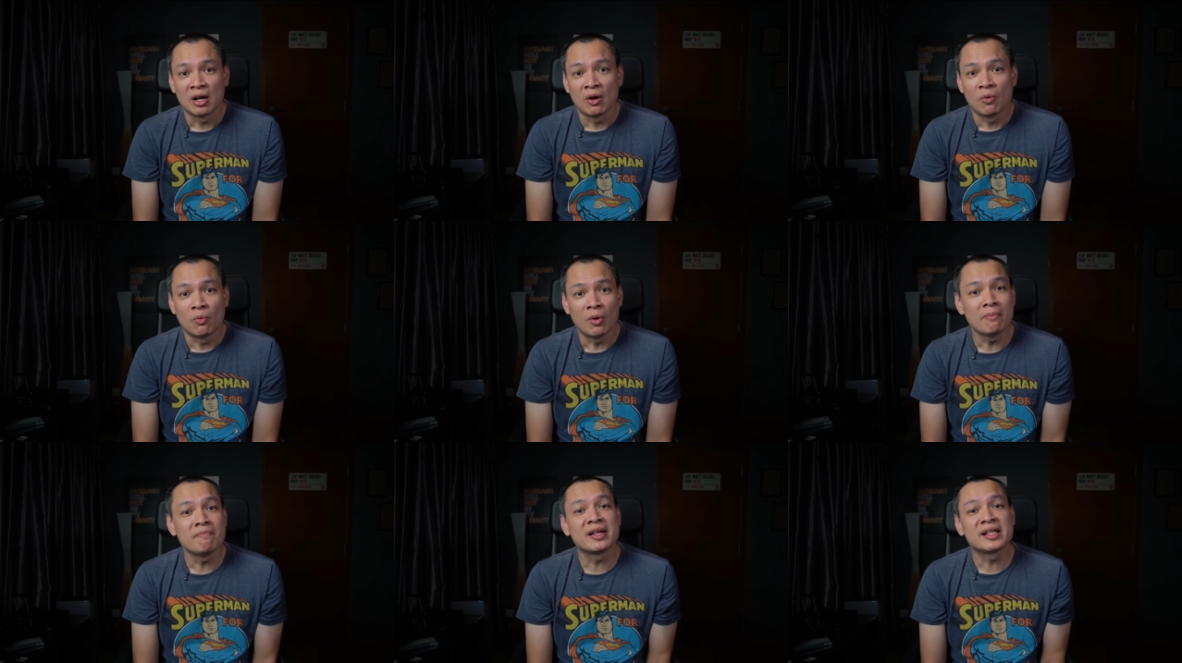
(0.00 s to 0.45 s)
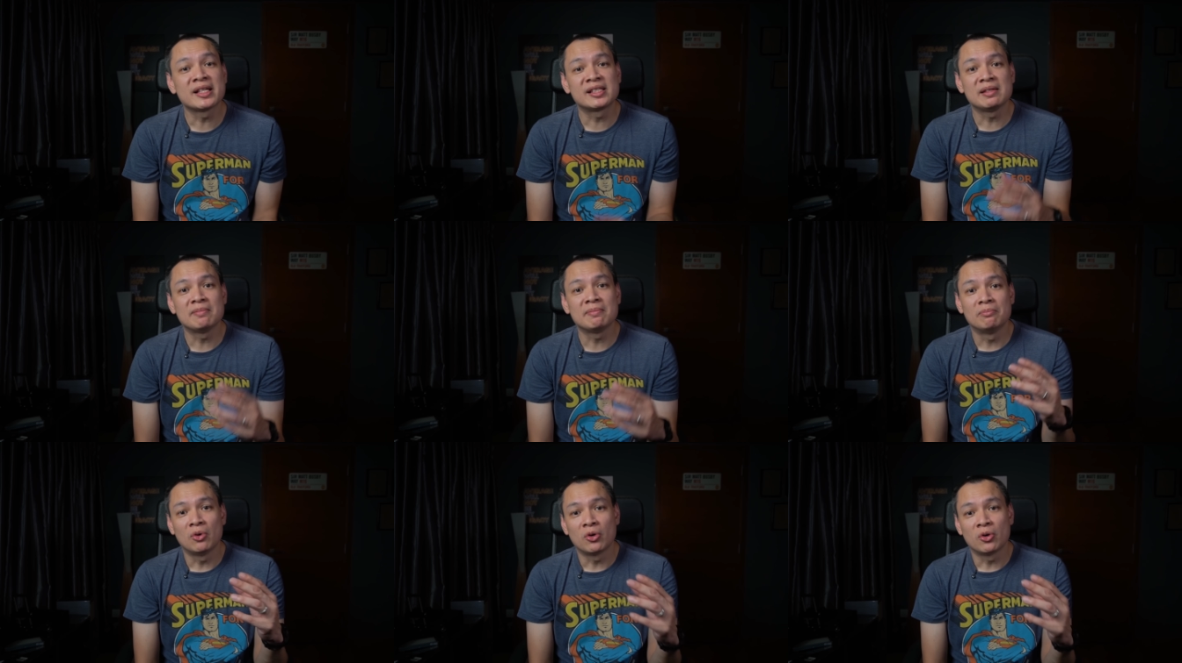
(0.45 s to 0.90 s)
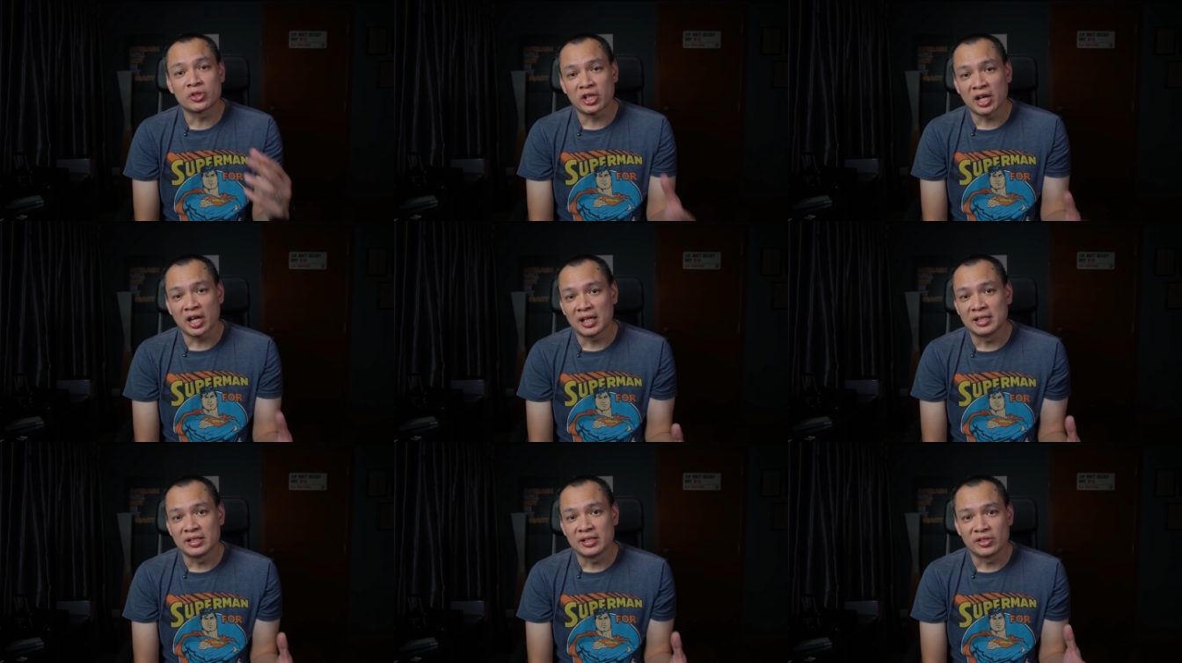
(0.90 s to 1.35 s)
What makes it more
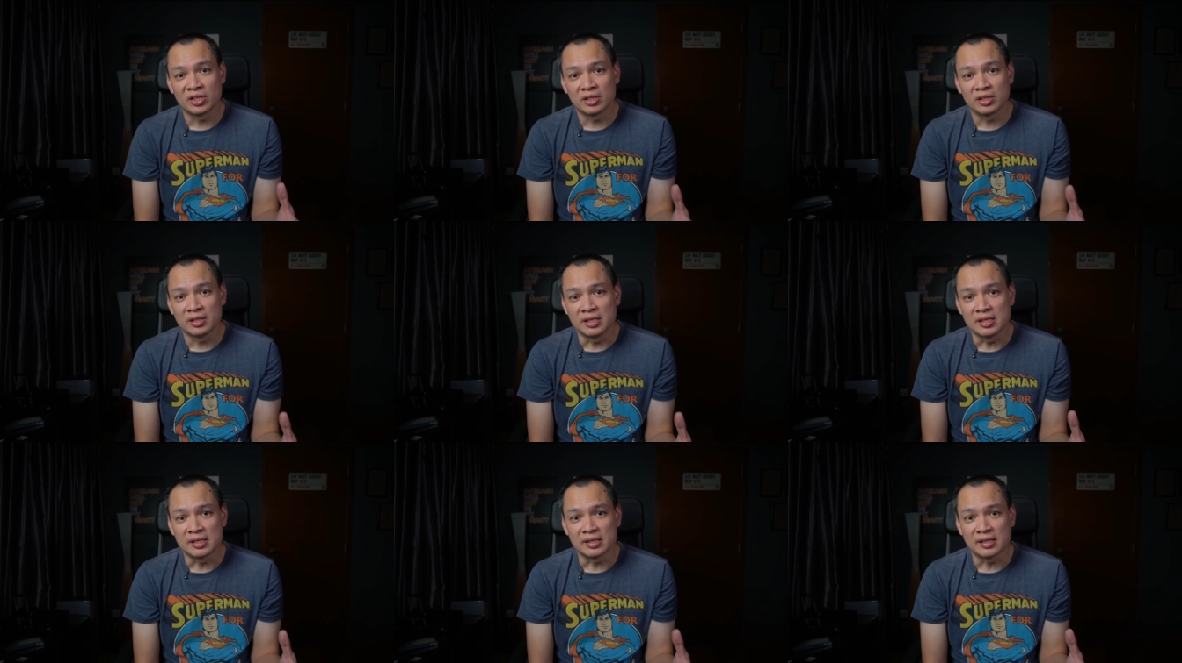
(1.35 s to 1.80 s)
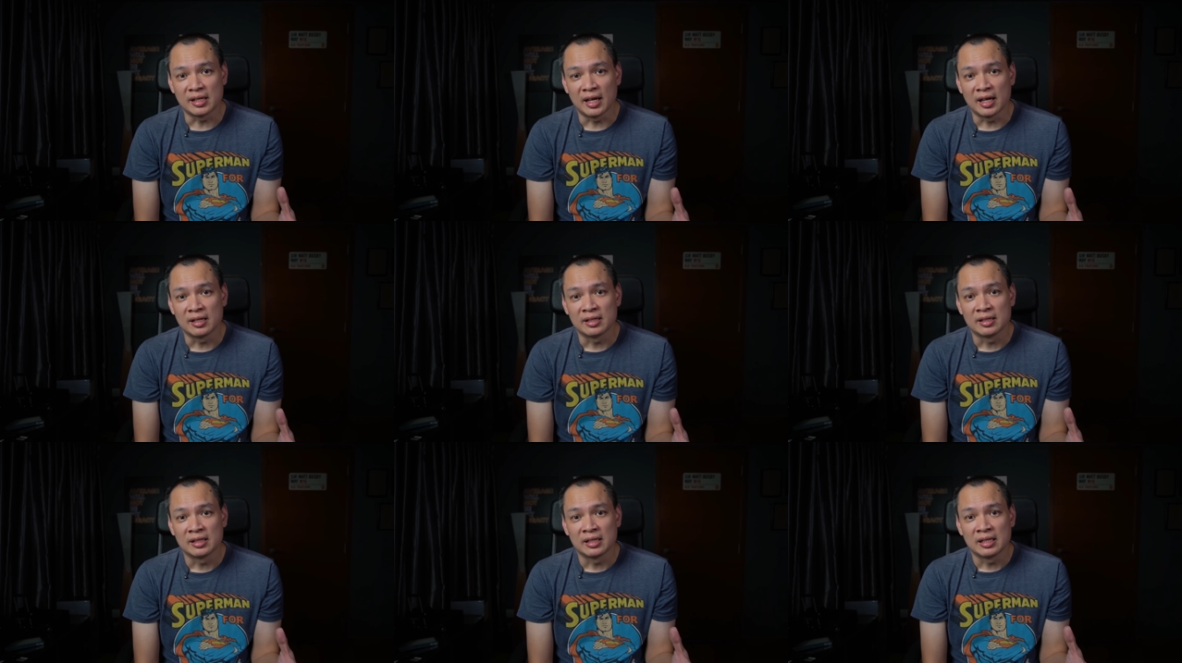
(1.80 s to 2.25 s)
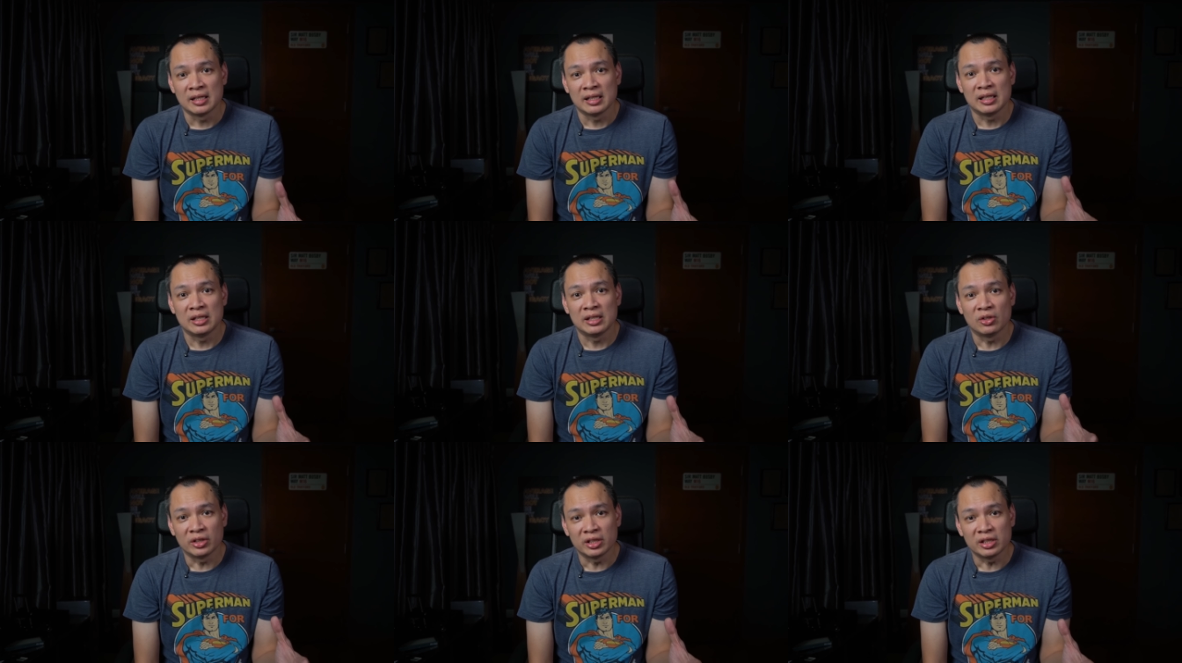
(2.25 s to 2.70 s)
challenging is that
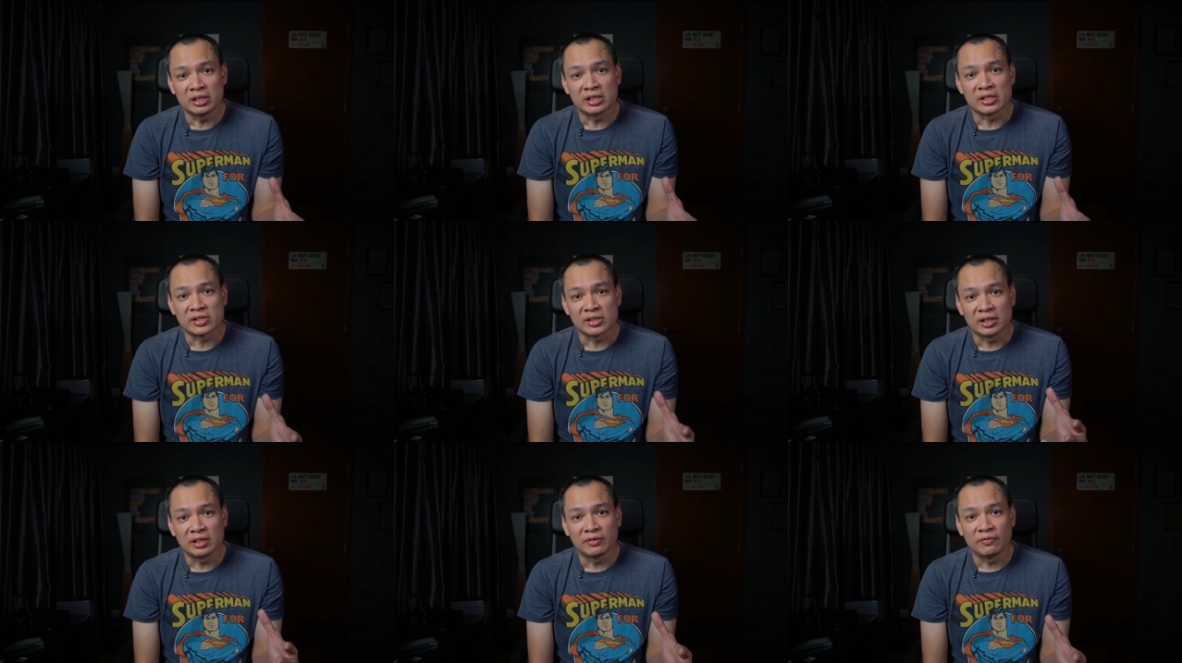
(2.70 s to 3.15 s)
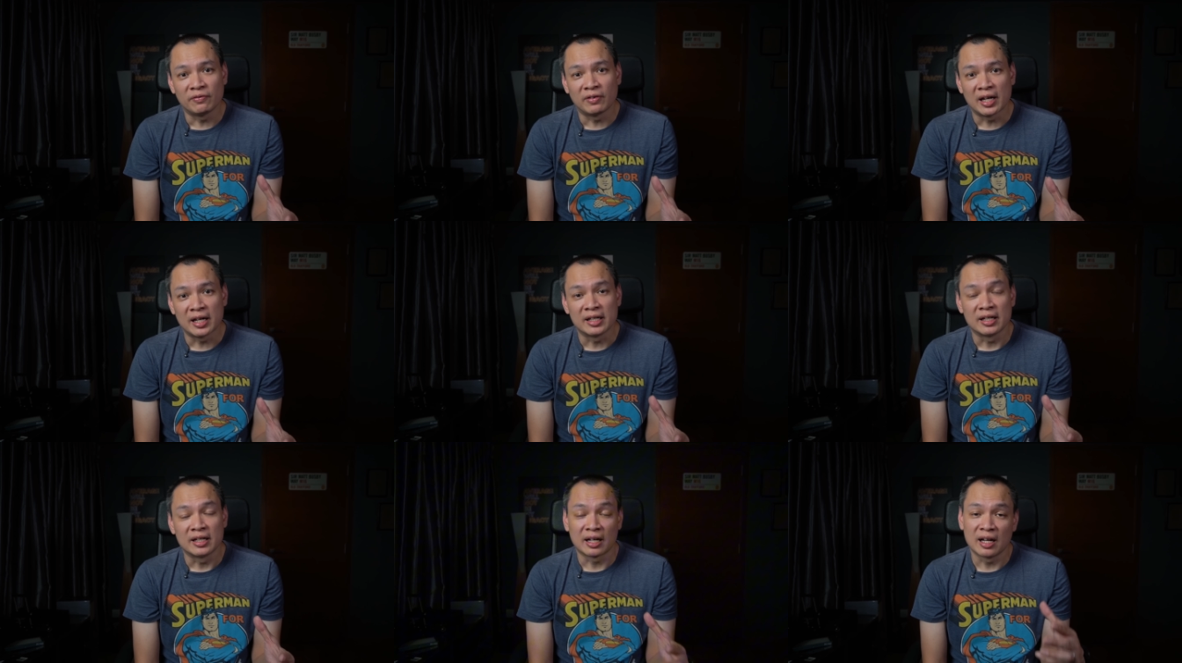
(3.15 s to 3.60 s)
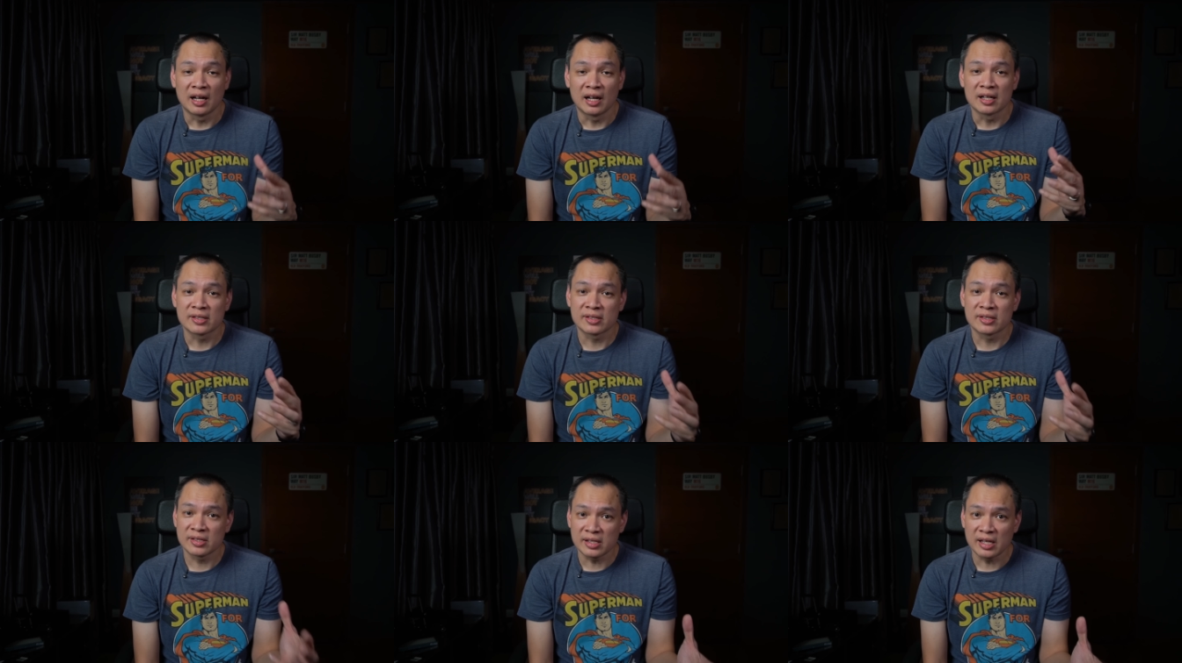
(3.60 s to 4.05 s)
in order to certify a
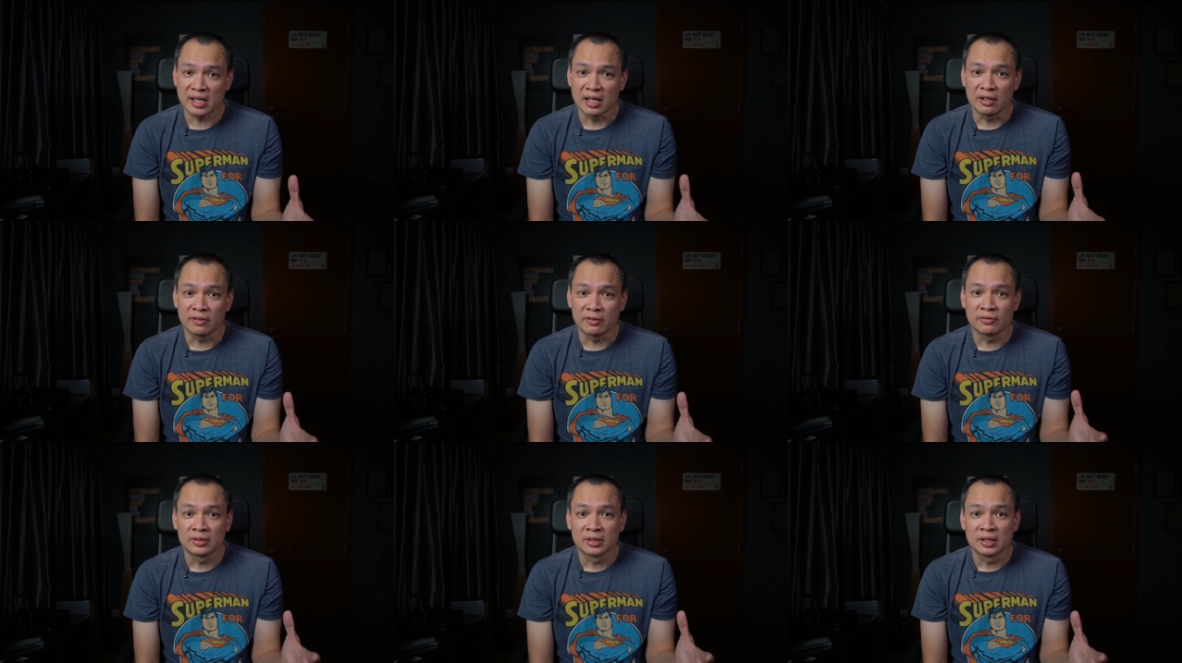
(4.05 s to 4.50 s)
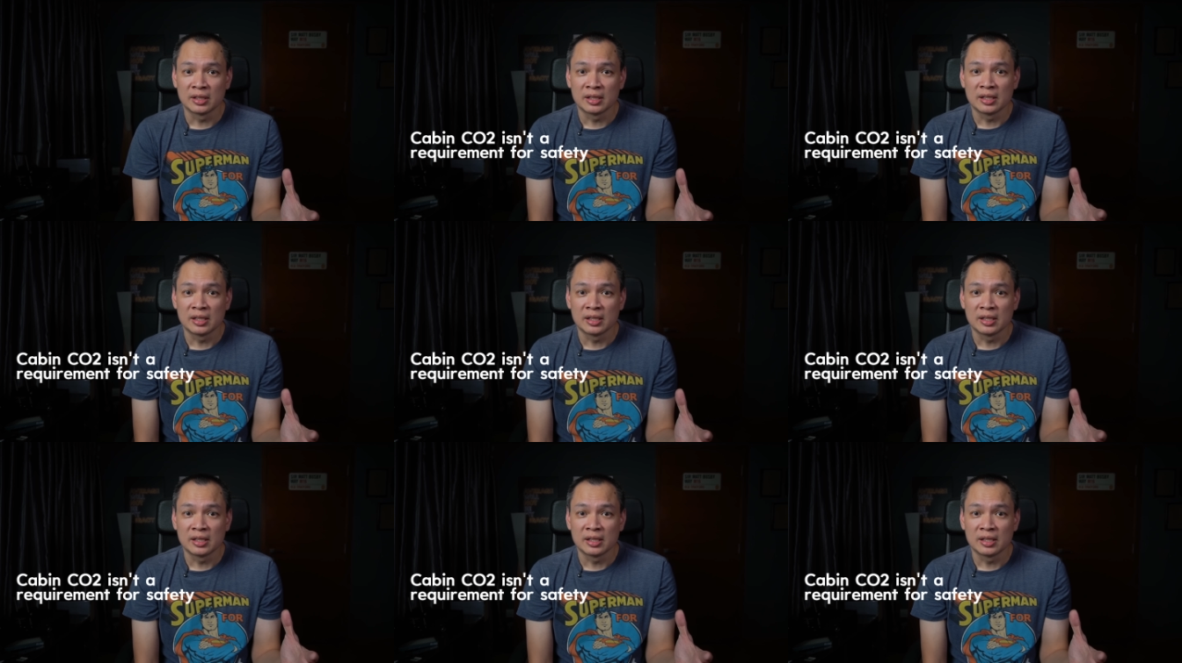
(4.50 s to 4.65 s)
car safe,